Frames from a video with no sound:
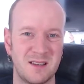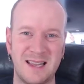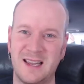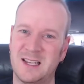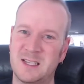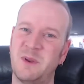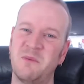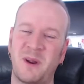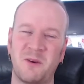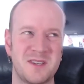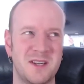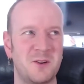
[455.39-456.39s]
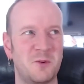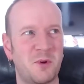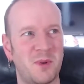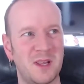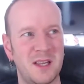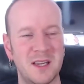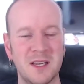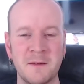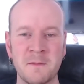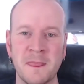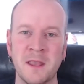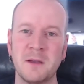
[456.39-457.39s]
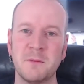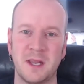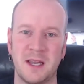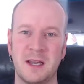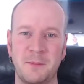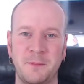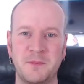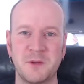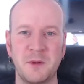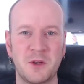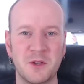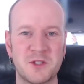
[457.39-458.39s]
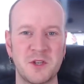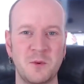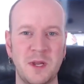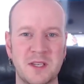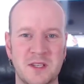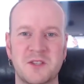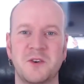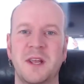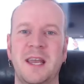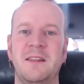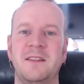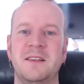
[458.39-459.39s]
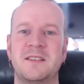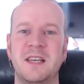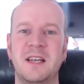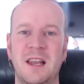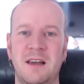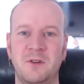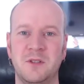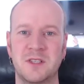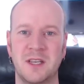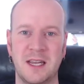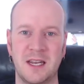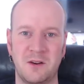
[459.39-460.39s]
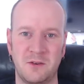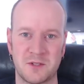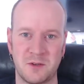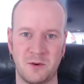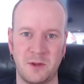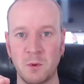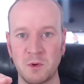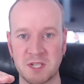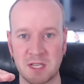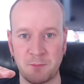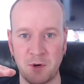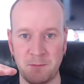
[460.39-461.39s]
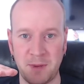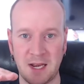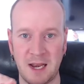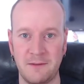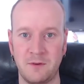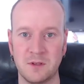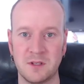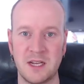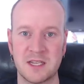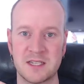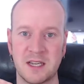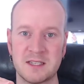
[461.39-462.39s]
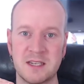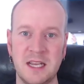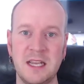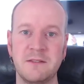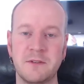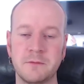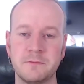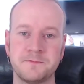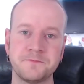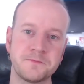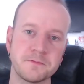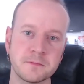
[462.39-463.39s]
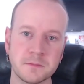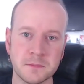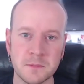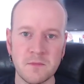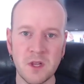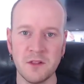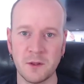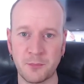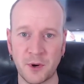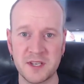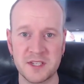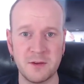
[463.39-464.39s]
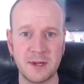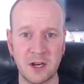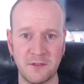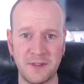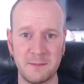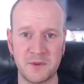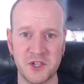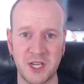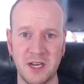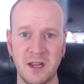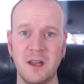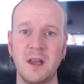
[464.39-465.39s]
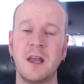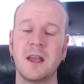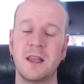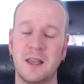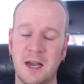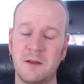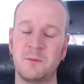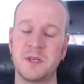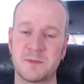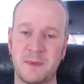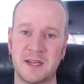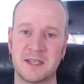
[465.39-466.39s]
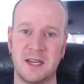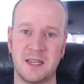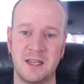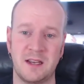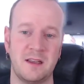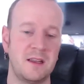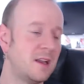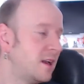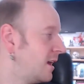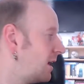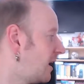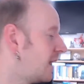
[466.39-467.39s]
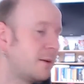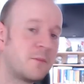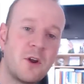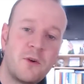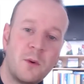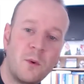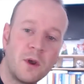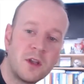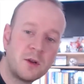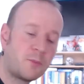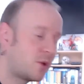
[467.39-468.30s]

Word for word: Yeah, it's a bit embarrassing, I know, probably. But yeah, it took me a good two weeks or so to get this thing levelled and get it all sorted. Once you get the print bed levelled and it's nice and even, the prints you get off that machine can be spectacular. I'm currently working on a